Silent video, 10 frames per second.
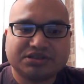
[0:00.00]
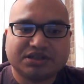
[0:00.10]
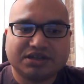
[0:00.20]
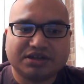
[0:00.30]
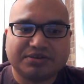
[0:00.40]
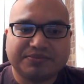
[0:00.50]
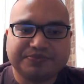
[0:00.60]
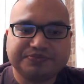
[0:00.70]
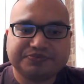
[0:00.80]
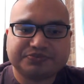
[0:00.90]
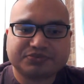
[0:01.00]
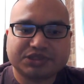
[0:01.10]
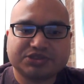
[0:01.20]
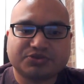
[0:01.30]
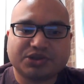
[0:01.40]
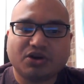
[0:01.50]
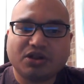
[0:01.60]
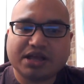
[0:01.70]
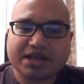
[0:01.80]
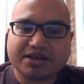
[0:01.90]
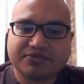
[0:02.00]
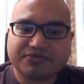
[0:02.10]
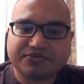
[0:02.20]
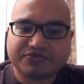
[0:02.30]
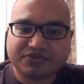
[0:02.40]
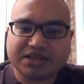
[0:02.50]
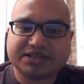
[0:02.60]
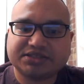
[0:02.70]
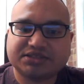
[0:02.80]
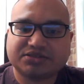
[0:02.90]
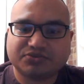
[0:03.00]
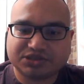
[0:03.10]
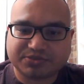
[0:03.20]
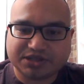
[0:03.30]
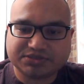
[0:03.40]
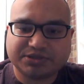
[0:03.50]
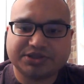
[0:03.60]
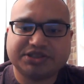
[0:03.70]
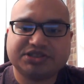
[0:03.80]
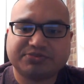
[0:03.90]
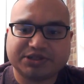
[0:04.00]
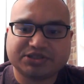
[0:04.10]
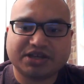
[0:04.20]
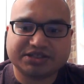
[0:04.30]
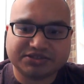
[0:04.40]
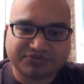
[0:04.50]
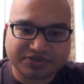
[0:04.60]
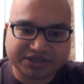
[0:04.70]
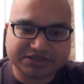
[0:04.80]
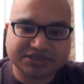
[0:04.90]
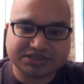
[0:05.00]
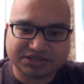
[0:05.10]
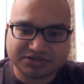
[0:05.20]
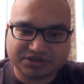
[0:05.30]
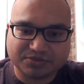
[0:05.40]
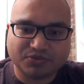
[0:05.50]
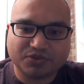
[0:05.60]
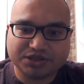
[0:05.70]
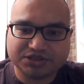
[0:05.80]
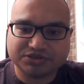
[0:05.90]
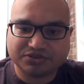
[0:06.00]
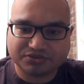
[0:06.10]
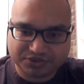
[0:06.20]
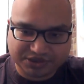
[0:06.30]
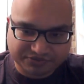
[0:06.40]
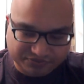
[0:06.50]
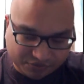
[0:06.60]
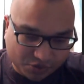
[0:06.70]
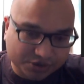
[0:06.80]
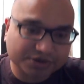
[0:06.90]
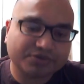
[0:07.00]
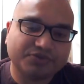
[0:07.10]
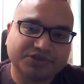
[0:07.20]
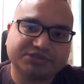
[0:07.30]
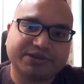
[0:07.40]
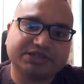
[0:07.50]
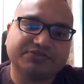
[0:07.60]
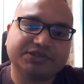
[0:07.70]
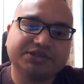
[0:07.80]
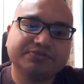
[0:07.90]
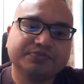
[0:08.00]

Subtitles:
um, so we all have flex, responsibility, specialize, and friends. That's a number one, two, three, four, respectively.